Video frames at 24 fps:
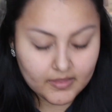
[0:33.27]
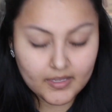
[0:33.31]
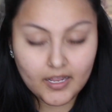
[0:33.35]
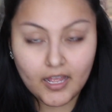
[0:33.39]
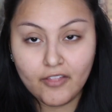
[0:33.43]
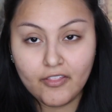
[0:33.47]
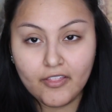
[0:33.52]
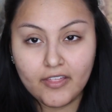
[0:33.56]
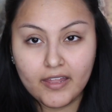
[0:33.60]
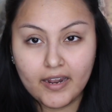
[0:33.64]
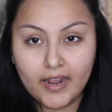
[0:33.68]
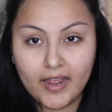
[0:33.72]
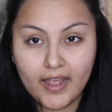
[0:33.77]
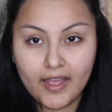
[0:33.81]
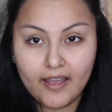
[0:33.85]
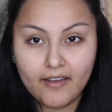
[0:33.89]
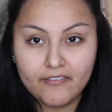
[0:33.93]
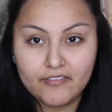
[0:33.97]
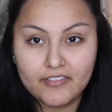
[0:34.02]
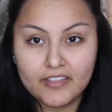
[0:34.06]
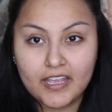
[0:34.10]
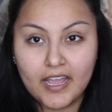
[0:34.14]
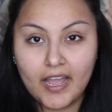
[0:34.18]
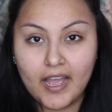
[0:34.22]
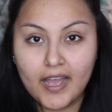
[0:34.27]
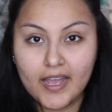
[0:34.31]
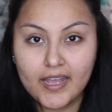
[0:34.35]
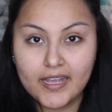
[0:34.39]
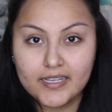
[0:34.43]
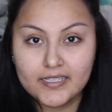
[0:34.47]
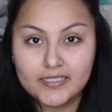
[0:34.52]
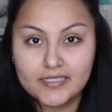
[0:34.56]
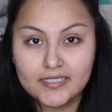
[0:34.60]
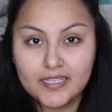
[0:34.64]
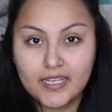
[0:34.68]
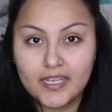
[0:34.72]
Now that I have the
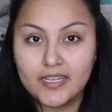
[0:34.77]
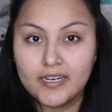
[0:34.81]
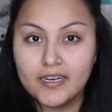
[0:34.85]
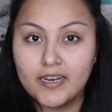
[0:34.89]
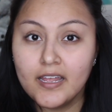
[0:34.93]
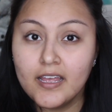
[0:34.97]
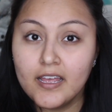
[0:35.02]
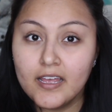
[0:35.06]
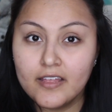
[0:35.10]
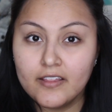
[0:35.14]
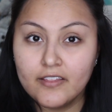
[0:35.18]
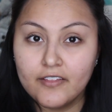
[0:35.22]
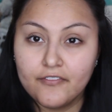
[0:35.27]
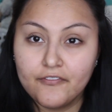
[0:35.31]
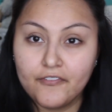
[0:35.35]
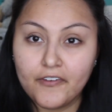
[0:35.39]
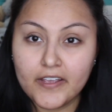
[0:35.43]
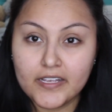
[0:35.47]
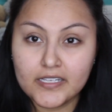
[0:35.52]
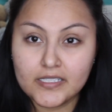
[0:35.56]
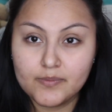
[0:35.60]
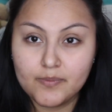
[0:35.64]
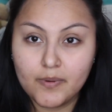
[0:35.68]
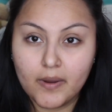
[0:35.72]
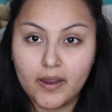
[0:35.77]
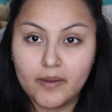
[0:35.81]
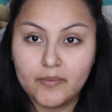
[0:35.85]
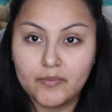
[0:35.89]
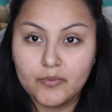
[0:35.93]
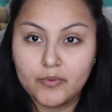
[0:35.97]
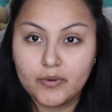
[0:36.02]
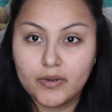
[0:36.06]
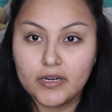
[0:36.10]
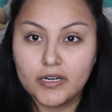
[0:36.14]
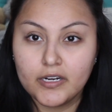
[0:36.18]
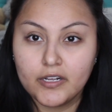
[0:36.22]
eyes and face
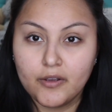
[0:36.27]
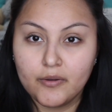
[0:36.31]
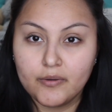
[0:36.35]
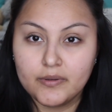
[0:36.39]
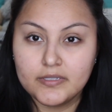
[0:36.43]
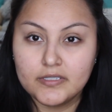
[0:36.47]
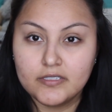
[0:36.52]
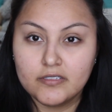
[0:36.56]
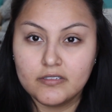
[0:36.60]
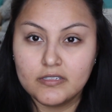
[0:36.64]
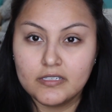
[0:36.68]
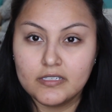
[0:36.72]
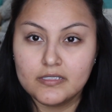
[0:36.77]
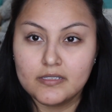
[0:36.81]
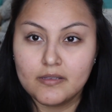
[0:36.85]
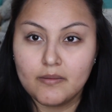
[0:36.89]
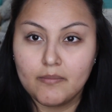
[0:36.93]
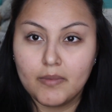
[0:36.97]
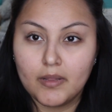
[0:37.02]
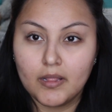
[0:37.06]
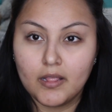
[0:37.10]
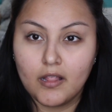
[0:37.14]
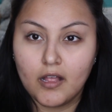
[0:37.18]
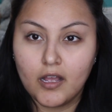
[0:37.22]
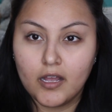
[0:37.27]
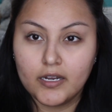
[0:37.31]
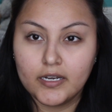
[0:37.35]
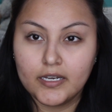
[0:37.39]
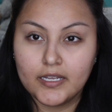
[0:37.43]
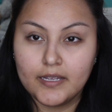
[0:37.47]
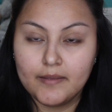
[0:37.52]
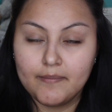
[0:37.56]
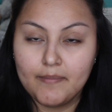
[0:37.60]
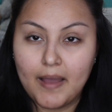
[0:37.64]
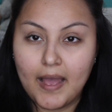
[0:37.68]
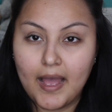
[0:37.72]
primed, we're going to go into these
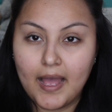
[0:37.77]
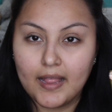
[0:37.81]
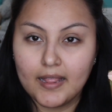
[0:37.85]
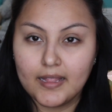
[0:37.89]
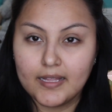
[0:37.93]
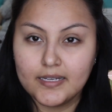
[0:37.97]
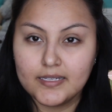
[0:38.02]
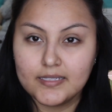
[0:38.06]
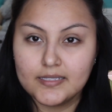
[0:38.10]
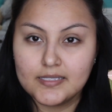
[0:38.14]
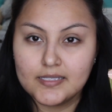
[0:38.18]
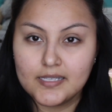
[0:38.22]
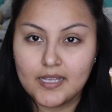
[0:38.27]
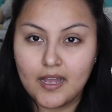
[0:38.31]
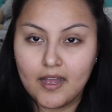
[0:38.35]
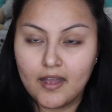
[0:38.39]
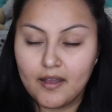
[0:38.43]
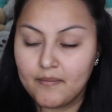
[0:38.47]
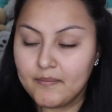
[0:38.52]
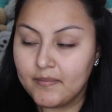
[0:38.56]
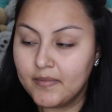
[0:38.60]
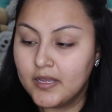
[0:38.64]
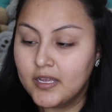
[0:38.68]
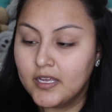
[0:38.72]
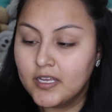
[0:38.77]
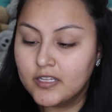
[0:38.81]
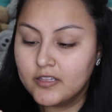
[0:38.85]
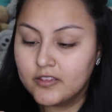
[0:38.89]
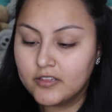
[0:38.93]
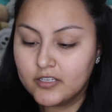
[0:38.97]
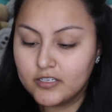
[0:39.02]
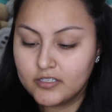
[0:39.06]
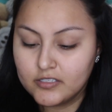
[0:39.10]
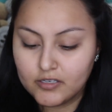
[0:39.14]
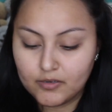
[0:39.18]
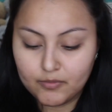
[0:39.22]
Milani palettes.
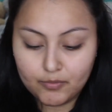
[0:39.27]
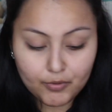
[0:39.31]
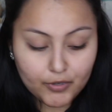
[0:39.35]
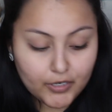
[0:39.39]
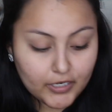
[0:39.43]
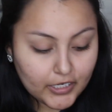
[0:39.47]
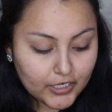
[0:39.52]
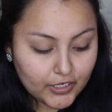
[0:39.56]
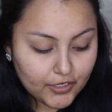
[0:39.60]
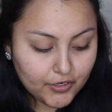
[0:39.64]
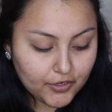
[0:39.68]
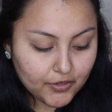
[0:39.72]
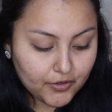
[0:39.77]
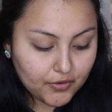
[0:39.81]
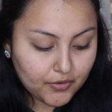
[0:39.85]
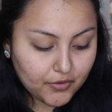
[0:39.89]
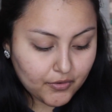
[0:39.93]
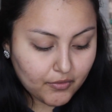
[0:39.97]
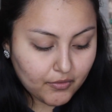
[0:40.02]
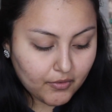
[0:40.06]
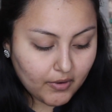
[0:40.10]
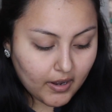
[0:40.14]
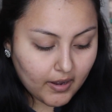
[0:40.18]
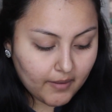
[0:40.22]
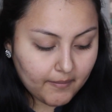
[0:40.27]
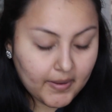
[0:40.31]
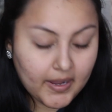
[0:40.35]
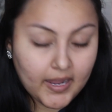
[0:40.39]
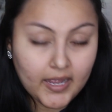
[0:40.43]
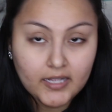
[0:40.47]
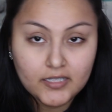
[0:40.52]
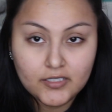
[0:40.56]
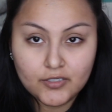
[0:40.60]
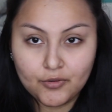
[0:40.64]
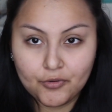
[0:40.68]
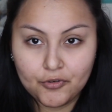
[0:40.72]
These are pretty new. I
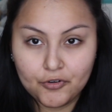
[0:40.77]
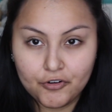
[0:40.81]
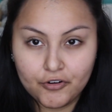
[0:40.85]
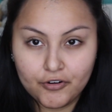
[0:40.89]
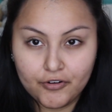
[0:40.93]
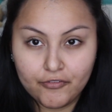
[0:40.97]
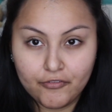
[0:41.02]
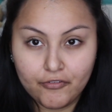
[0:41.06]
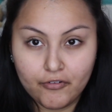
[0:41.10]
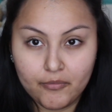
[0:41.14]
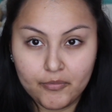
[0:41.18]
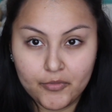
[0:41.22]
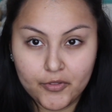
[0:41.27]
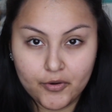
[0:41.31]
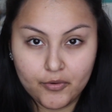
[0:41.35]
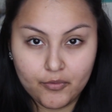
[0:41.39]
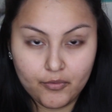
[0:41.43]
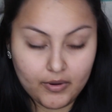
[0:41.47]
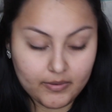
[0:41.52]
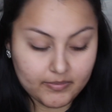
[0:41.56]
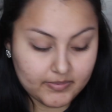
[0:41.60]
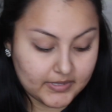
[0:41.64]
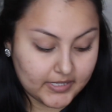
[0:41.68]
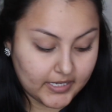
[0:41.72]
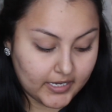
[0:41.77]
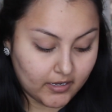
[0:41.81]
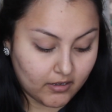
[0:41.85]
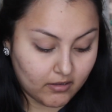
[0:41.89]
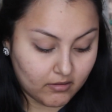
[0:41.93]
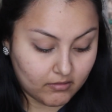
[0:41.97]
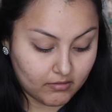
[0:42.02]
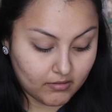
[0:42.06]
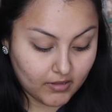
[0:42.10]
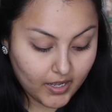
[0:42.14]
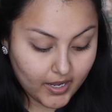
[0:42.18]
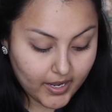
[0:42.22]
had to order it from their website
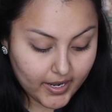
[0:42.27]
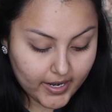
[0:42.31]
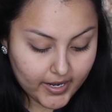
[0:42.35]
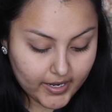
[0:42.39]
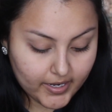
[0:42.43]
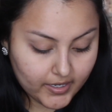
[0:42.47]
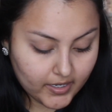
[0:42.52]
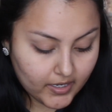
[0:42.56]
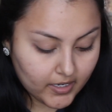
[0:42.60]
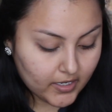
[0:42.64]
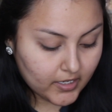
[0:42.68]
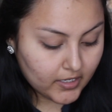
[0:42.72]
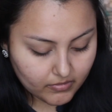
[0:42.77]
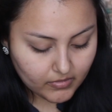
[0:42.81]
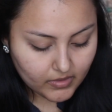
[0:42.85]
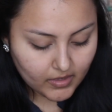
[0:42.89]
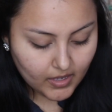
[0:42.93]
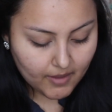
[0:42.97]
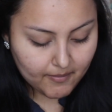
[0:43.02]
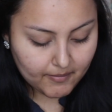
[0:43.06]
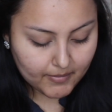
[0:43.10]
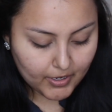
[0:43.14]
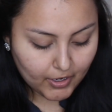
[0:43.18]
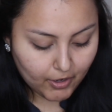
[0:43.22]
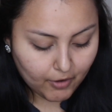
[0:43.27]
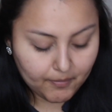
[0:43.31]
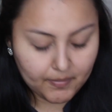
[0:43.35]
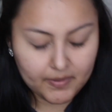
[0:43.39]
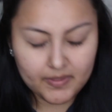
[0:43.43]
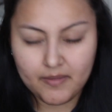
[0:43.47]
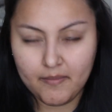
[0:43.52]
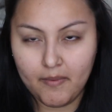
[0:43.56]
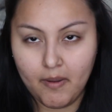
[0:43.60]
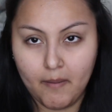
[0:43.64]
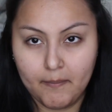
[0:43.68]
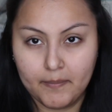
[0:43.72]
online. I'm going to
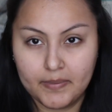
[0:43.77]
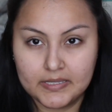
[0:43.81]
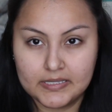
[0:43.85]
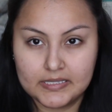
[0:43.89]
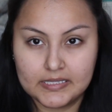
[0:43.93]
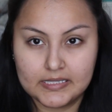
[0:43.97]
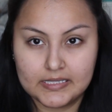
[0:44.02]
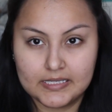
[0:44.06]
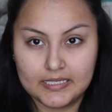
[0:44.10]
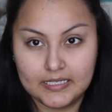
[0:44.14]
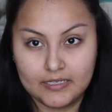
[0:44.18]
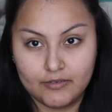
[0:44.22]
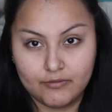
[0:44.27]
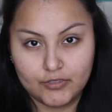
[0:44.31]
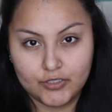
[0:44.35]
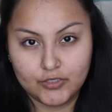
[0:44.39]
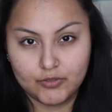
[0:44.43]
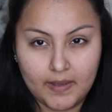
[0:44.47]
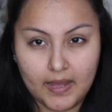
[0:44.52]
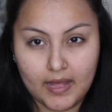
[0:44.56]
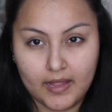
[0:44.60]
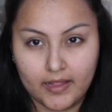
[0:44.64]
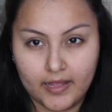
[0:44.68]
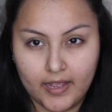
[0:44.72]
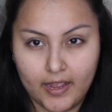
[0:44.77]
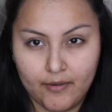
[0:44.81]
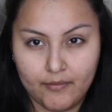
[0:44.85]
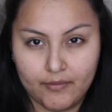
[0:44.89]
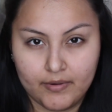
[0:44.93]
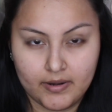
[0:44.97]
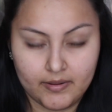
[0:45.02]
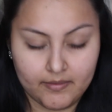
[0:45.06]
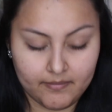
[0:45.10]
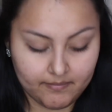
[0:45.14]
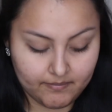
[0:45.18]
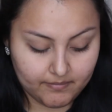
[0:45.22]
open them up and see which palette I
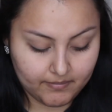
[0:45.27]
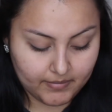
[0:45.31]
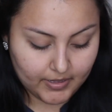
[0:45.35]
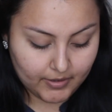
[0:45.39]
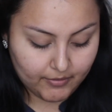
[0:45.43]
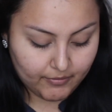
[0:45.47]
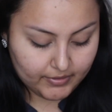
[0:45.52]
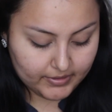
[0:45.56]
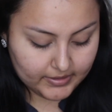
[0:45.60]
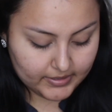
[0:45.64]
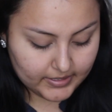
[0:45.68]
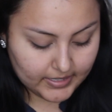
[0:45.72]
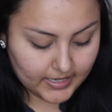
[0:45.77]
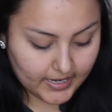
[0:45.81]
want to play with